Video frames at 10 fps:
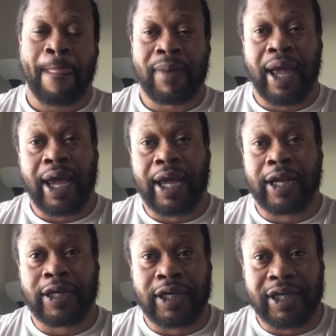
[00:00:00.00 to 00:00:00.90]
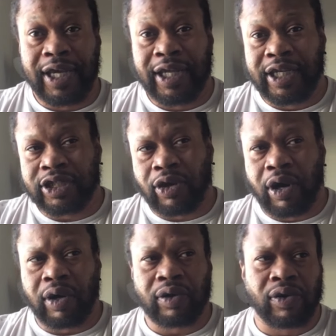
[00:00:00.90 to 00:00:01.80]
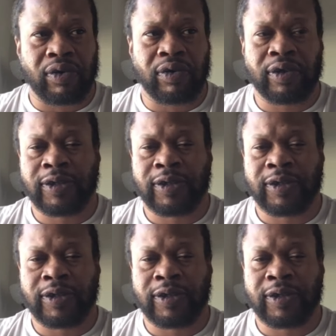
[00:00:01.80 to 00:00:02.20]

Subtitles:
And again, this article,